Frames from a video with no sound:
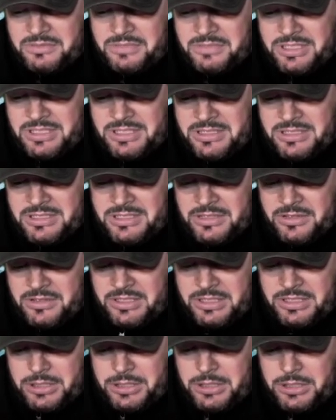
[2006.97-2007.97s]
because they're
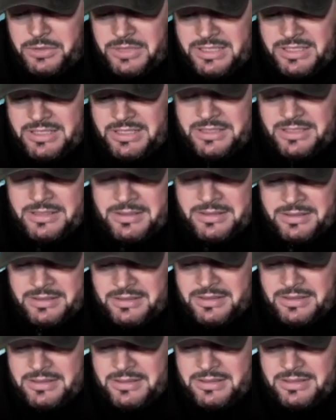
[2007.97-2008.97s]
including
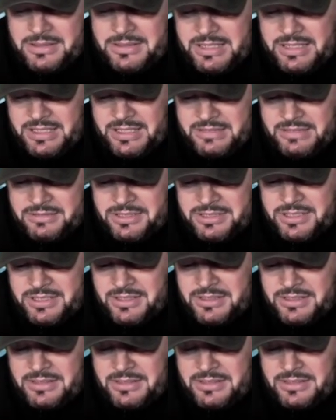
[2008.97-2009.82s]
the deaths